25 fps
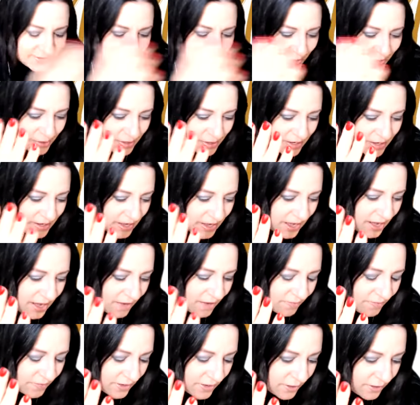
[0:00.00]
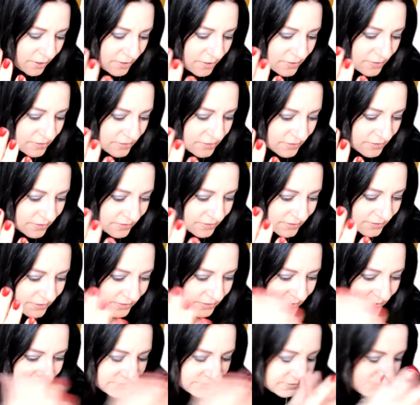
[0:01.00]
30 and a half acres,
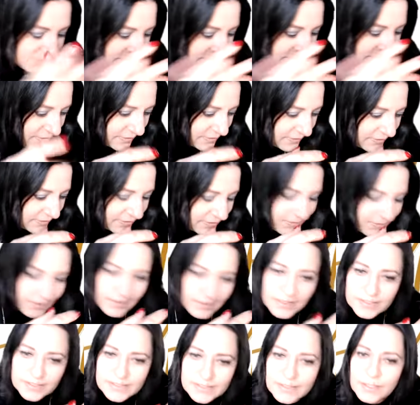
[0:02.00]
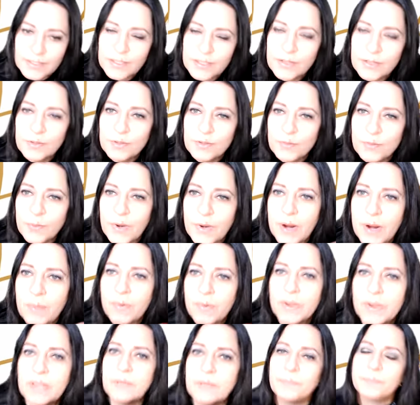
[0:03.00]
it's a huge
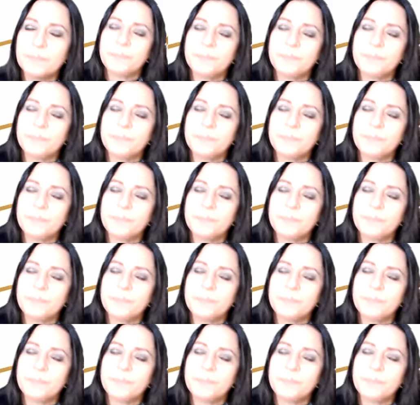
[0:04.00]
property.